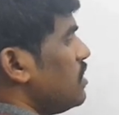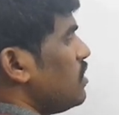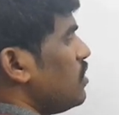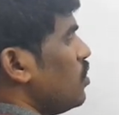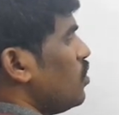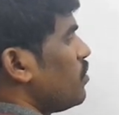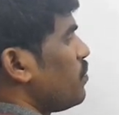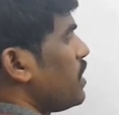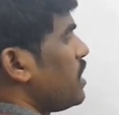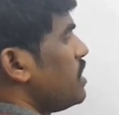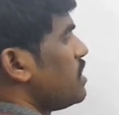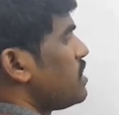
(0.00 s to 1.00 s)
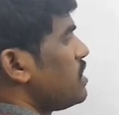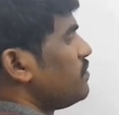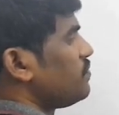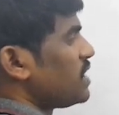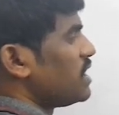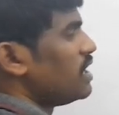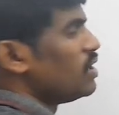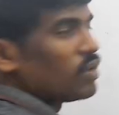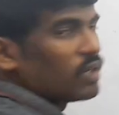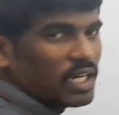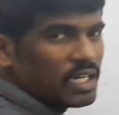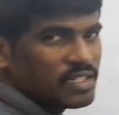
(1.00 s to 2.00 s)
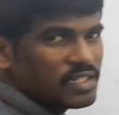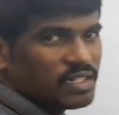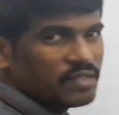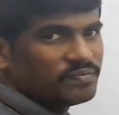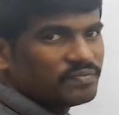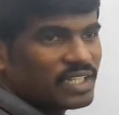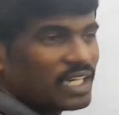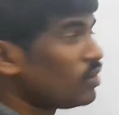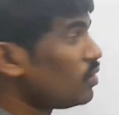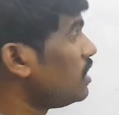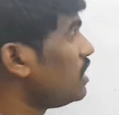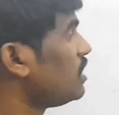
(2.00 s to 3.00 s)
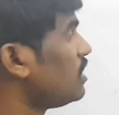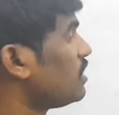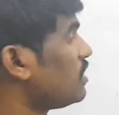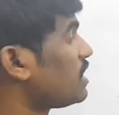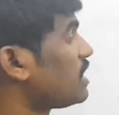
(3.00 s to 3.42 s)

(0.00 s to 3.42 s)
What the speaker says: Lone pair is delocalized. Then only that